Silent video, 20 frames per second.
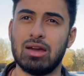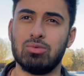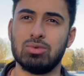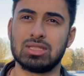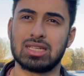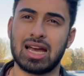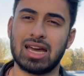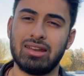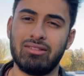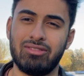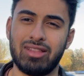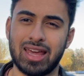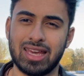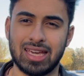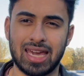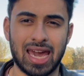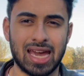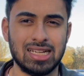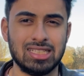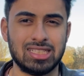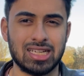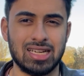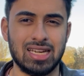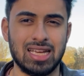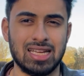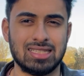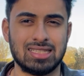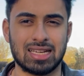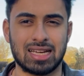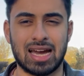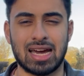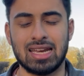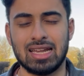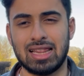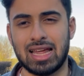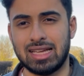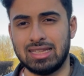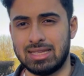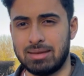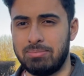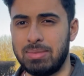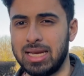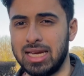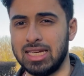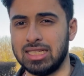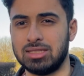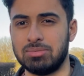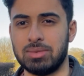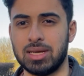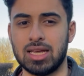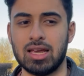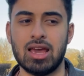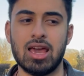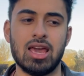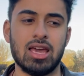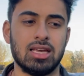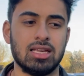it was kind of like engineered to kind of like diminish me.